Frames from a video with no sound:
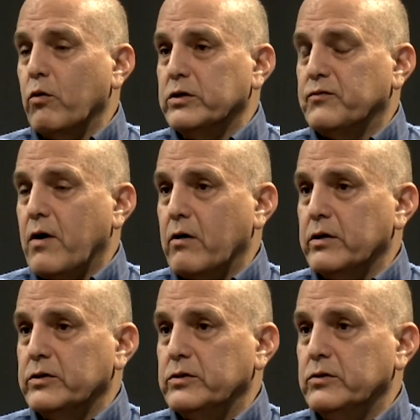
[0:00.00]
far
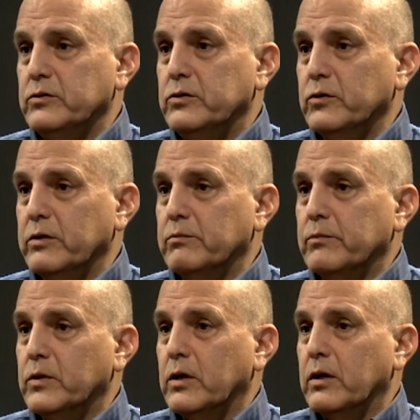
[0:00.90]
as to do it
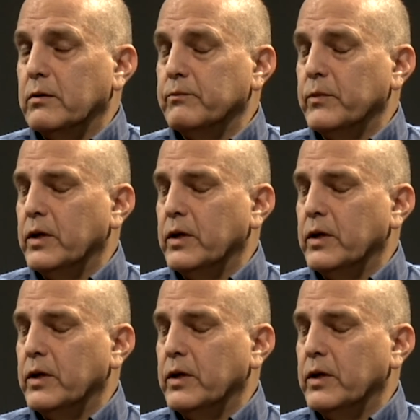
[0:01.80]
um,